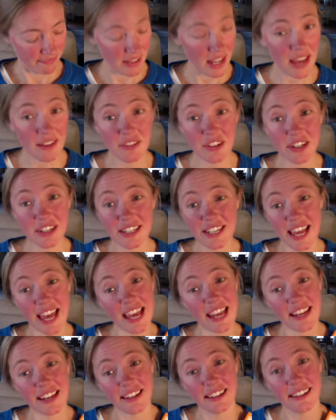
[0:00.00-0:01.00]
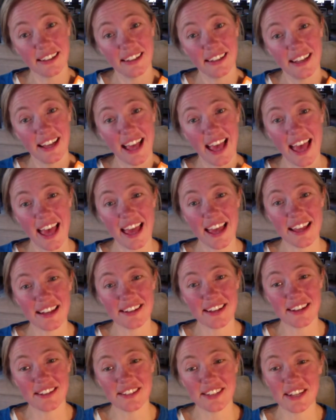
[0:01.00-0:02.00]
Have a good day, and
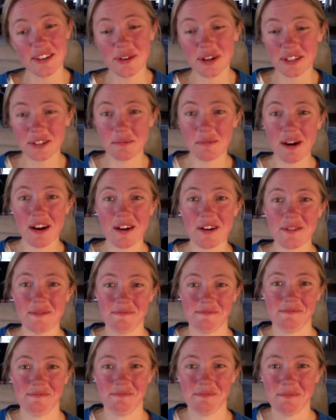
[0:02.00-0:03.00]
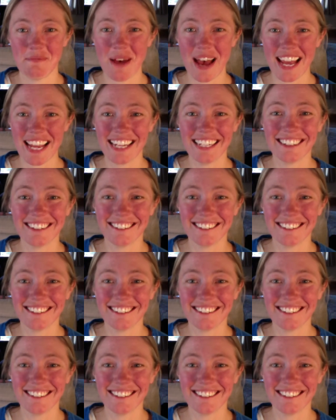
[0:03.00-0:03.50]
I'll see you all tomorrow. Bye.